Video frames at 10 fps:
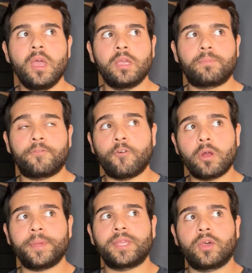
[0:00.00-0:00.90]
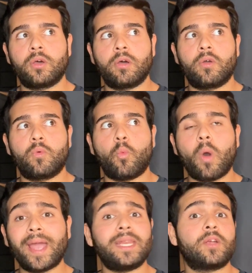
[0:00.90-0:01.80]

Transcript: performing the whiny,